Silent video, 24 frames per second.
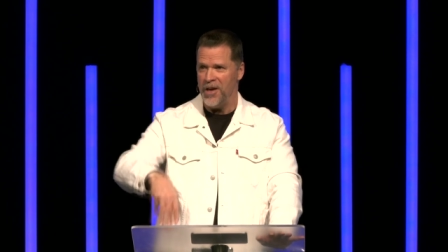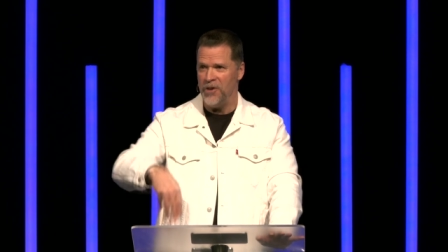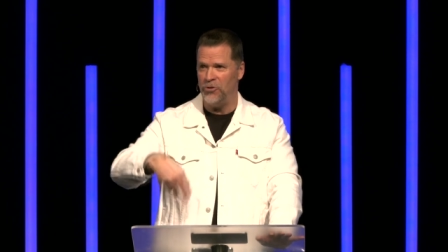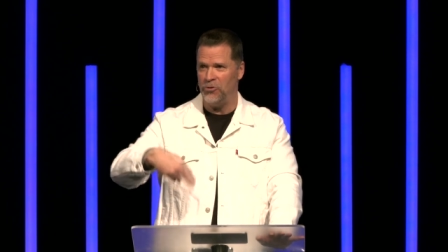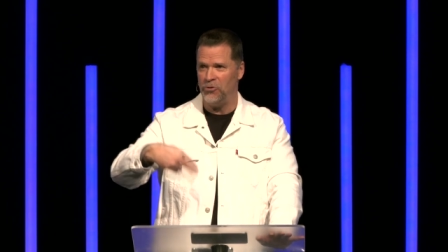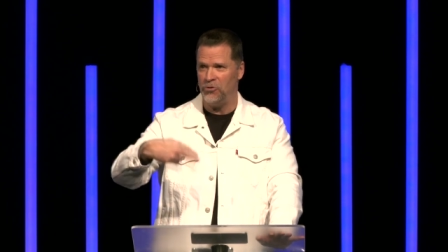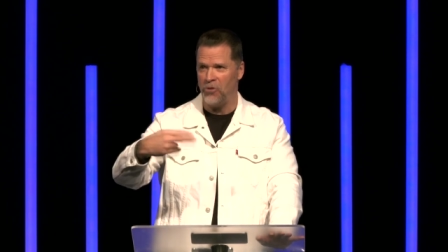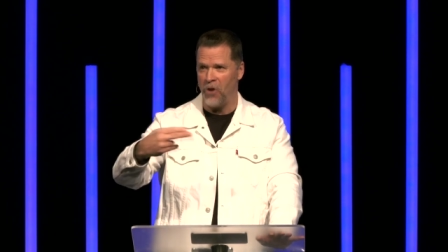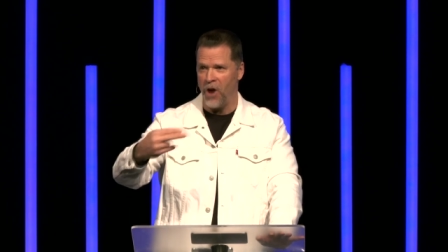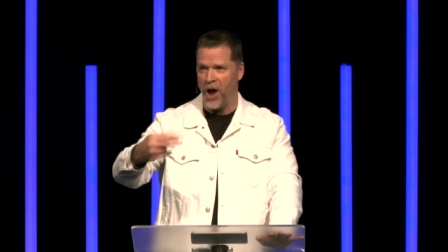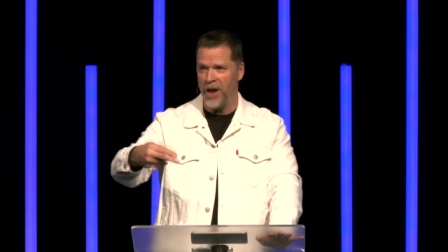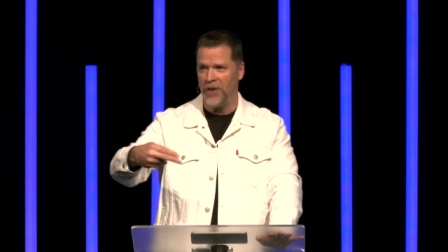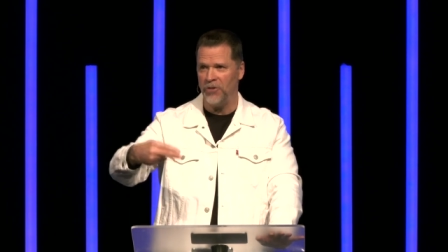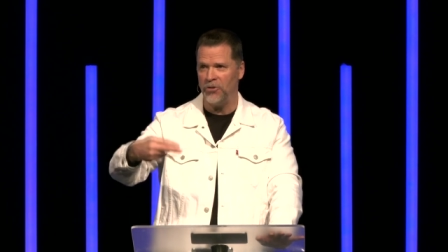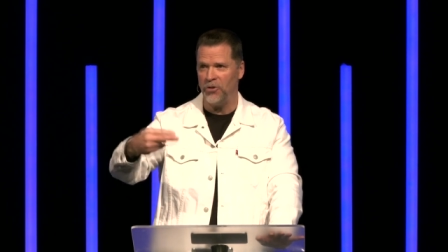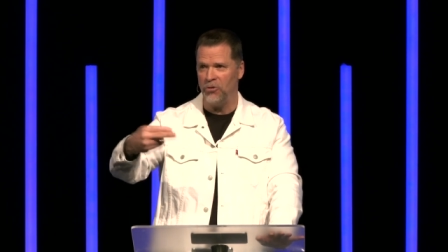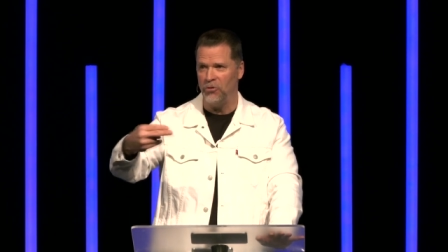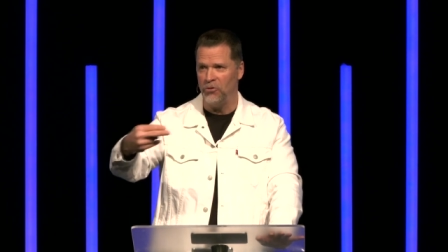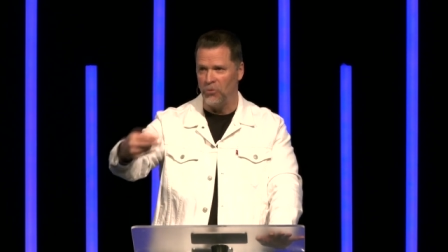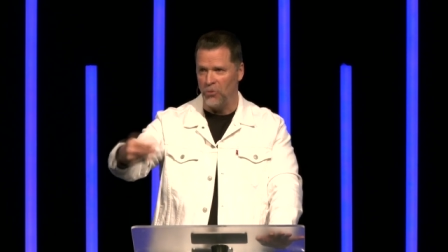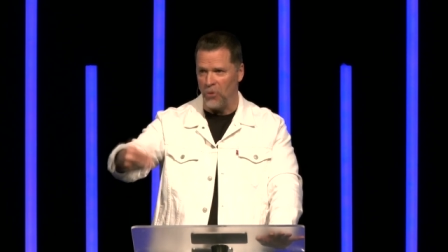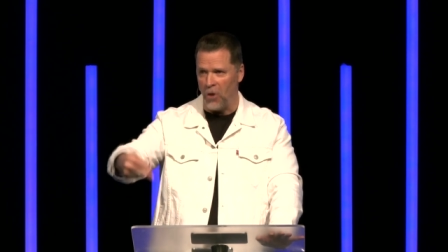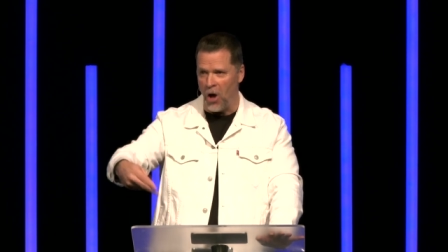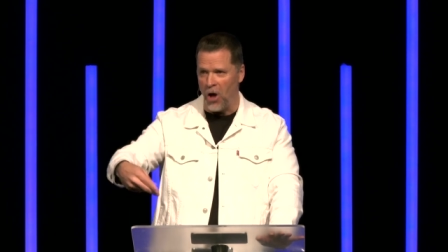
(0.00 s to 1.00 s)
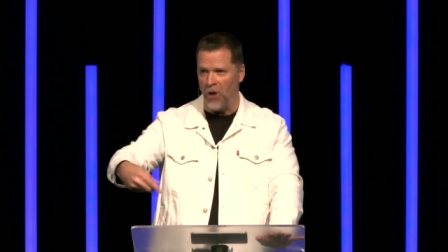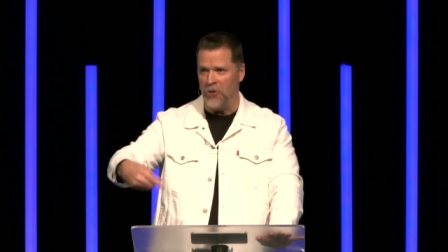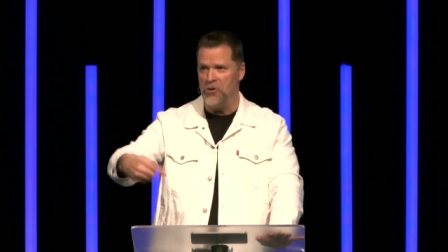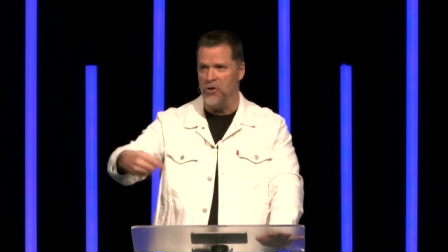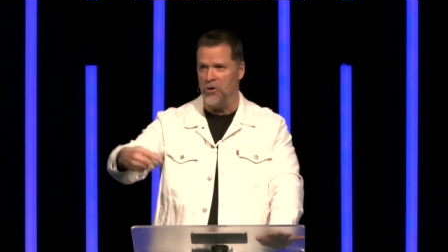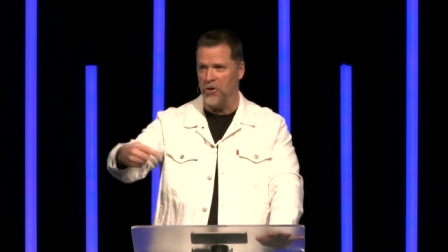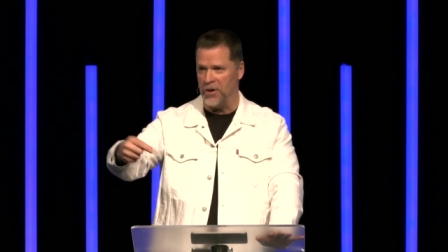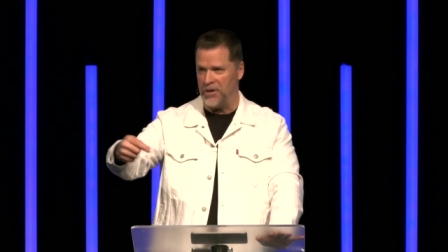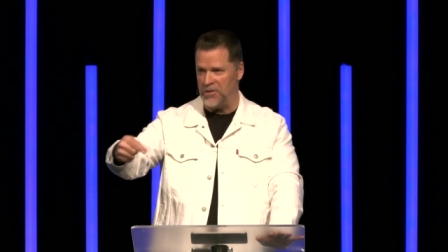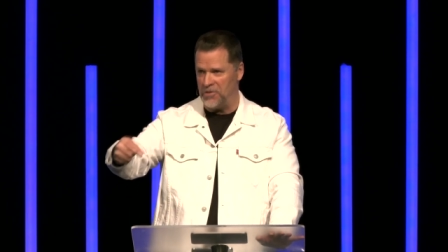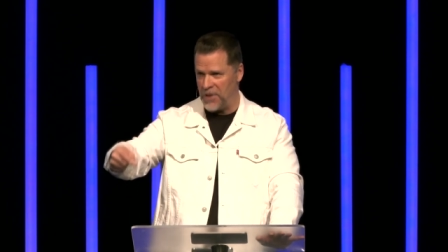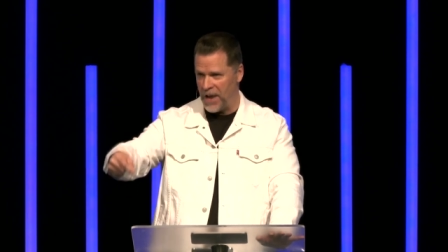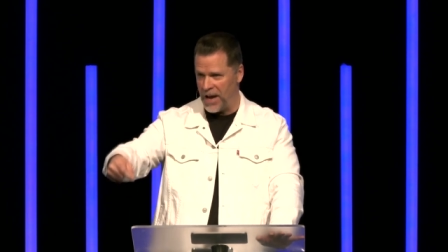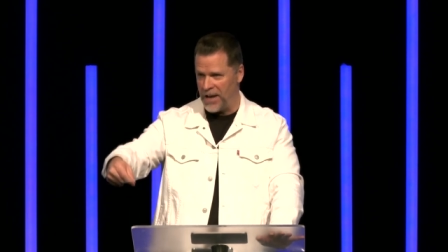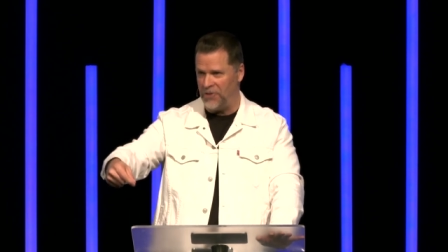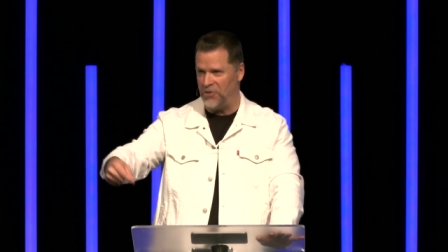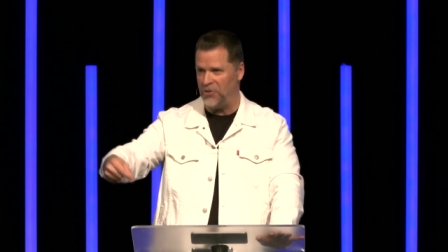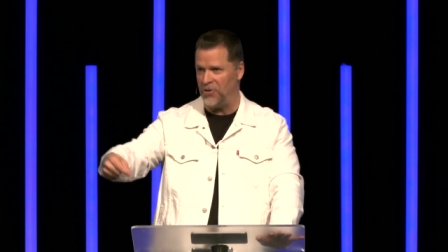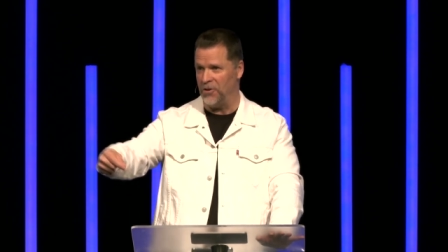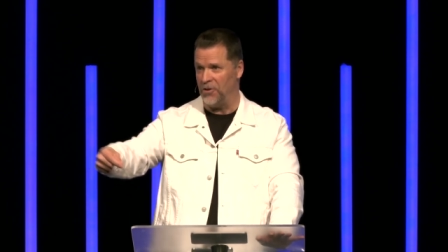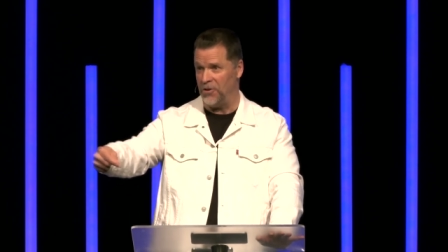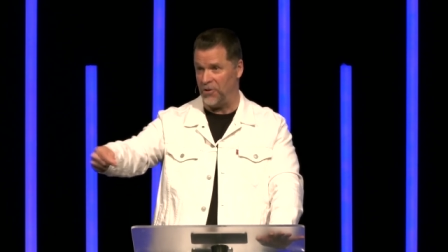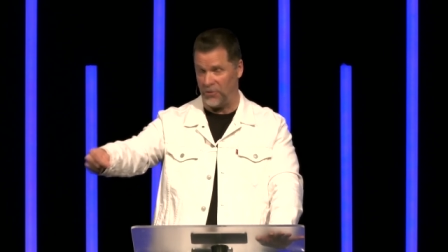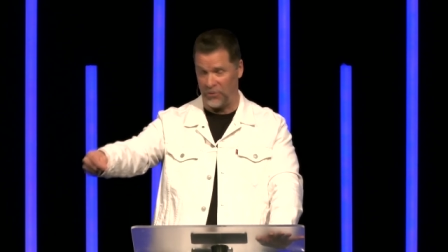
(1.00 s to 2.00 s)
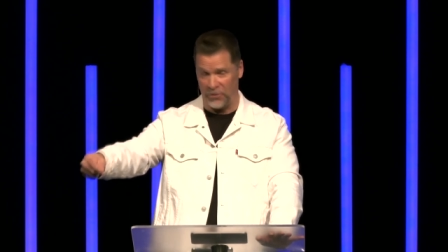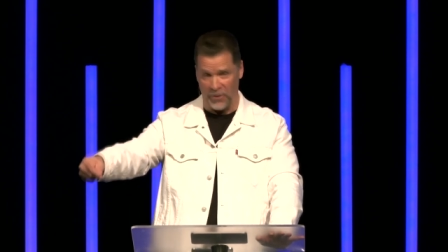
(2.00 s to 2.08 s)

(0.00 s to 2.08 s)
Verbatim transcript: he's trying to draw your attention to